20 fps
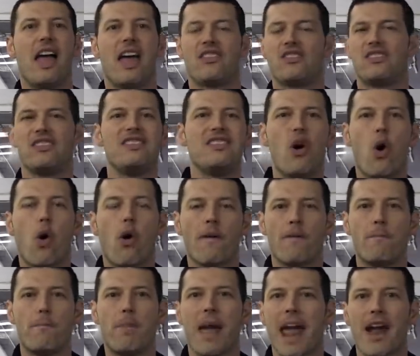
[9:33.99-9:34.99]
has
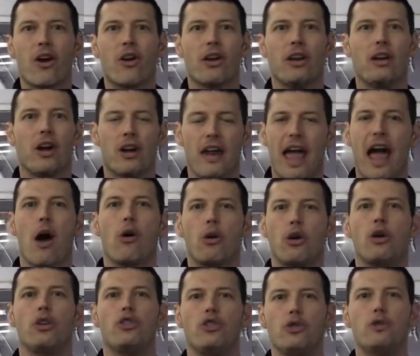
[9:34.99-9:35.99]
no bearing on how
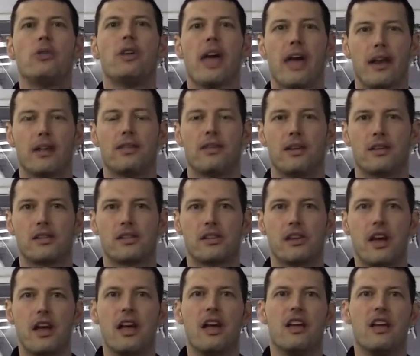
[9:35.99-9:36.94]
good you get at this.